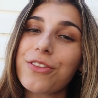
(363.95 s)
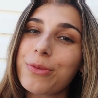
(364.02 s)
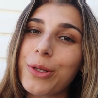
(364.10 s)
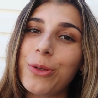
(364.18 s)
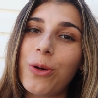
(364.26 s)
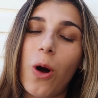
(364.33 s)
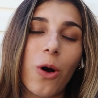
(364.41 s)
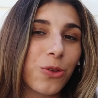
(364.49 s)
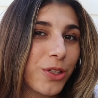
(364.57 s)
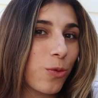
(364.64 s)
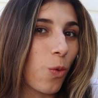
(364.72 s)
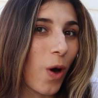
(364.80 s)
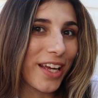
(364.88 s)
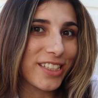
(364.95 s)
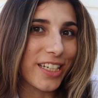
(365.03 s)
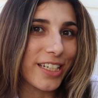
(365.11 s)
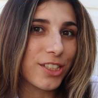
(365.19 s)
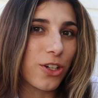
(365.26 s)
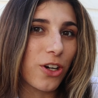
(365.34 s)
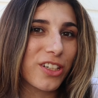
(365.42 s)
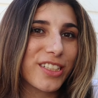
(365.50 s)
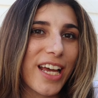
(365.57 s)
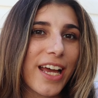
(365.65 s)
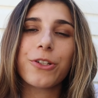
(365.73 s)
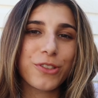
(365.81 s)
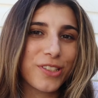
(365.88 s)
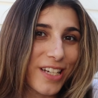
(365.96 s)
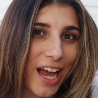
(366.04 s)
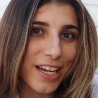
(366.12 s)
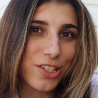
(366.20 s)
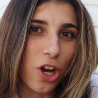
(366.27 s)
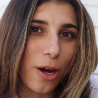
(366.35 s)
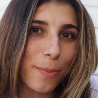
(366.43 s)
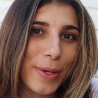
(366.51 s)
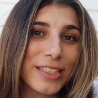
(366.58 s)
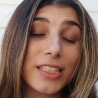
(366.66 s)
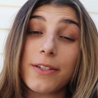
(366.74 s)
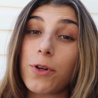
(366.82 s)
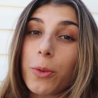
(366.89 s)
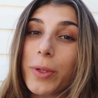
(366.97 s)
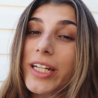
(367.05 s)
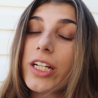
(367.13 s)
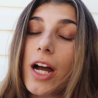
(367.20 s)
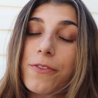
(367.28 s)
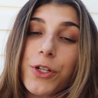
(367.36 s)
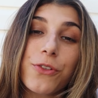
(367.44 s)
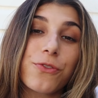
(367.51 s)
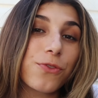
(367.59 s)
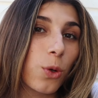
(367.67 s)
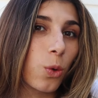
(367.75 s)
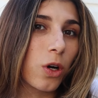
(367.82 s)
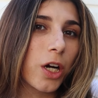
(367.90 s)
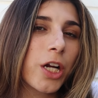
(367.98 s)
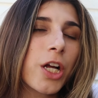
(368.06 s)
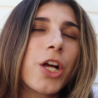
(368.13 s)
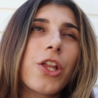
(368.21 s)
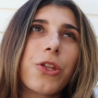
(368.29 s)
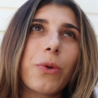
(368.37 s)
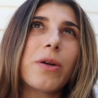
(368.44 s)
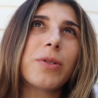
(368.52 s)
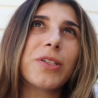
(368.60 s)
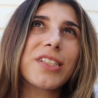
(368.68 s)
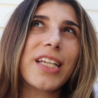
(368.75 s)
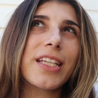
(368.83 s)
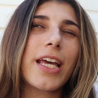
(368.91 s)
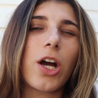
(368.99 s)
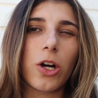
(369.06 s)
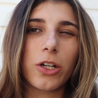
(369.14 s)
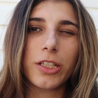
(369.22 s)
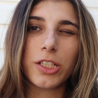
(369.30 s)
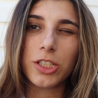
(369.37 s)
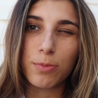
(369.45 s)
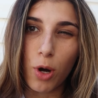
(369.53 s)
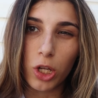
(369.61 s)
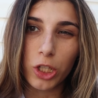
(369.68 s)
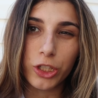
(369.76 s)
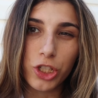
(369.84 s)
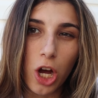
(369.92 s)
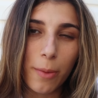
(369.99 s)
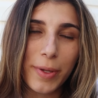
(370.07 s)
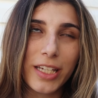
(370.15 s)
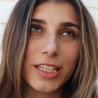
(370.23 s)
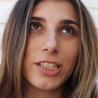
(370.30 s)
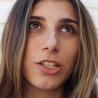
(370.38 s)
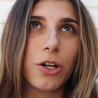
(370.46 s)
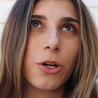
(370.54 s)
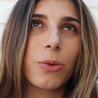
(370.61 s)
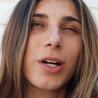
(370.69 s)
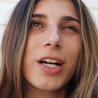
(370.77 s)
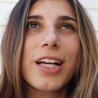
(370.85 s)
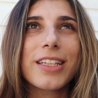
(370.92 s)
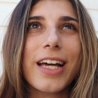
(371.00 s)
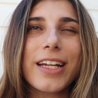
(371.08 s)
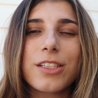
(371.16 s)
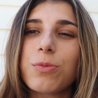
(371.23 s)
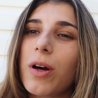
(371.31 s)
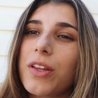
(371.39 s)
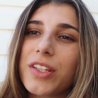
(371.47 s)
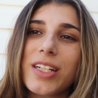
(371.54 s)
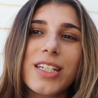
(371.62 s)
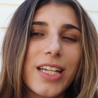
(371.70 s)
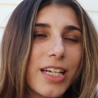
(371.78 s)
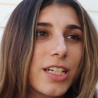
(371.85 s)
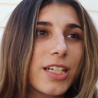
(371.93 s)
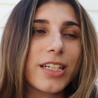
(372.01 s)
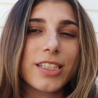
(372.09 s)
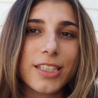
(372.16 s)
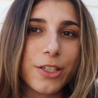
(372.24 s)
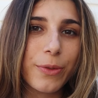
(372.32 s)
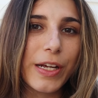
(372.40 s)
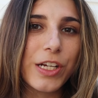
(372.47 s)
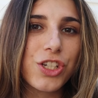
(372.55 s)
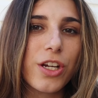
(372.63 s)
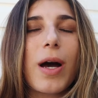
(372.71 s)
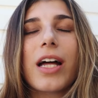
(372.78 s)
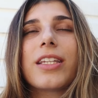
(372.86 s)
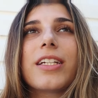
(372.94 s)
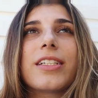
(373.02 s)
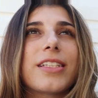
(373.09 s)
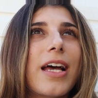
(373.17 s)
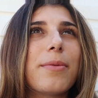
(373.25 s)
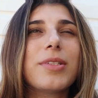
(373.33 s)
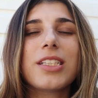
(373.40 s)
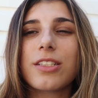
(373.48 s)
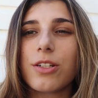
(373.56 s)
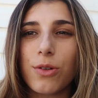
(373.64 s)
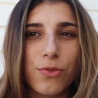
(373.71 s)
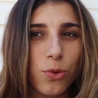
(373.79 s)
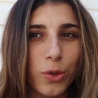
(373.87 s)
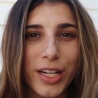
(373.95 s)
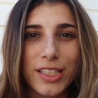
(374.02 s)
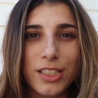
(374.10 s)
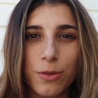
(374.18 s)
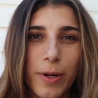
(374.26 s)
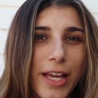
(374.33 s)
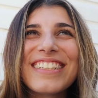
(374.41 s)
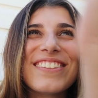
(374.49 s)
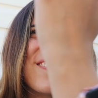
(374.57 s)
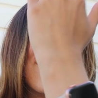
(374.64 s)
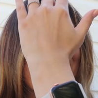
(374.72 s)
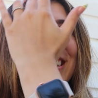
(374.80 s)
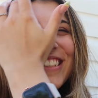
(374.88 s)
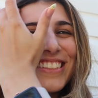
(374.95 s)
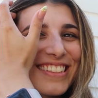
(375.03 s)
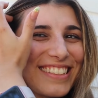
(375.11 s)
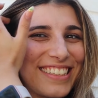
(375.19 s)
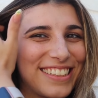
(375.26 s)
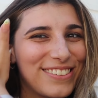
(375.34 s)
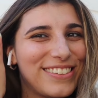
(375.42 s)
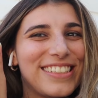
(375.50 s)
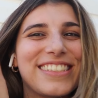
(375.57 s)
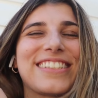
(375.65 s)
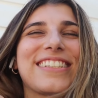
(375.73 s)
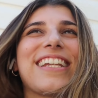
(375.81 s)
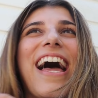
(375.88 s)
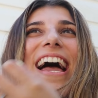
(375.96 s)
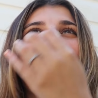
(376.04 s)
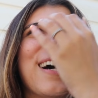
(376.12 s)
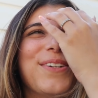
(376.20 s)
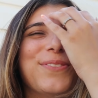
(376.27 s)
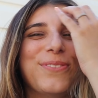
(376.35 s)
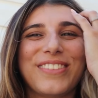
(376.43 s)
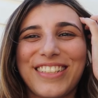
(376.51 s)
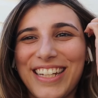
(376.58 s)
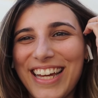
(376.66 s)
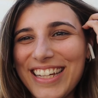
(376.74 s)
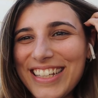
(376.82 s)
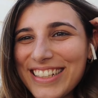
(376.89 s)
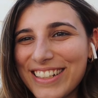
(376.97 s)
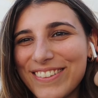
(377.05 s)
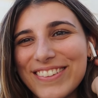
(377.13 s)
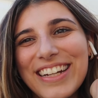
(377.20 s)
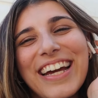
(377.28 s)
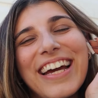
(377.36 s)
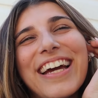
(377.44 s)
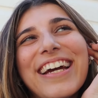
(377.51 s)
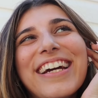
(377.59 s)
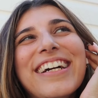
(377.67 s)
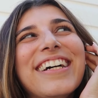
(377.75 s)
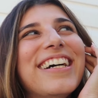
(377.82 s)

through all the wine science content. There's nine topics and I've already covered four, though I will say they are the smaller topics, so that is one thing to take into consideration. But the exam is still four days away. The door just literally slammed. Like, okay.